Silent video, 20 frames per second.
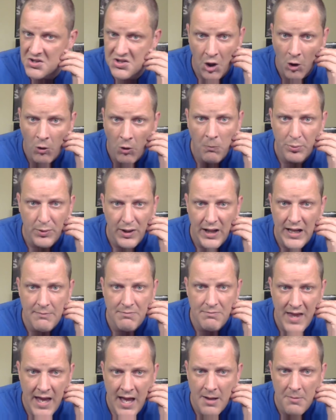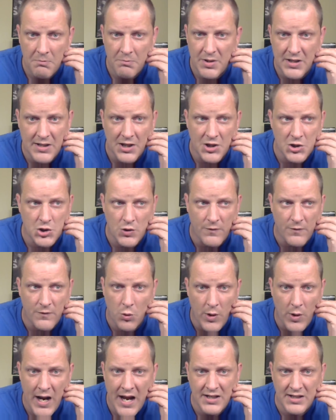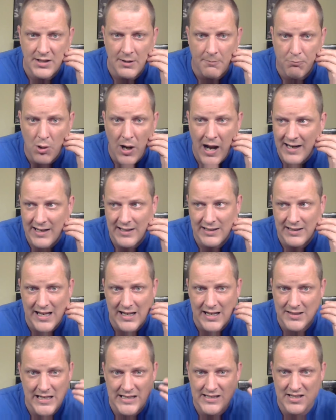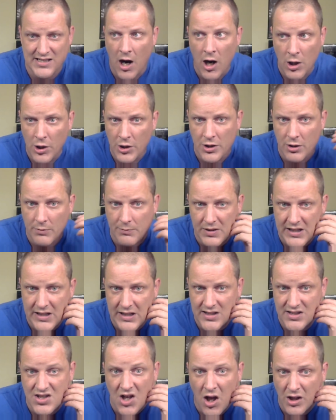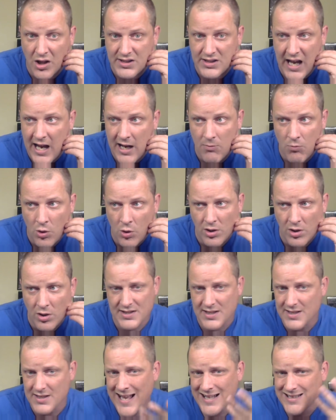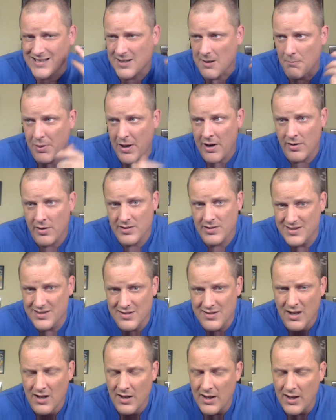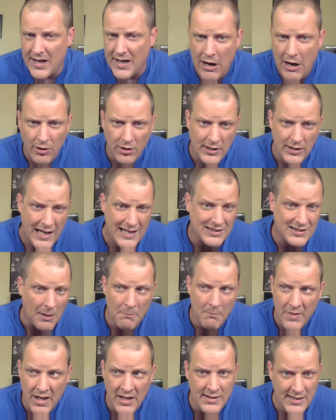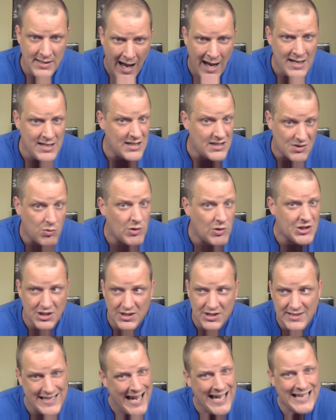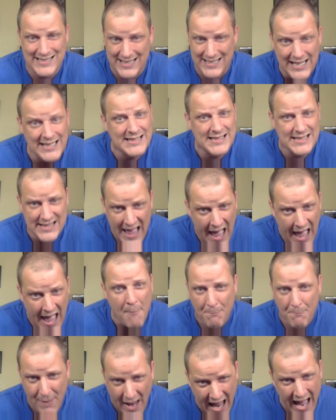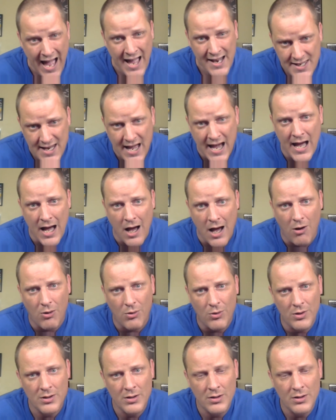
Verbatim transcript: Don't blame them because you've created a product that is arguably at its all-time worst, and that's compared to an era like the mid nineties, which is, yes, it's that bad now.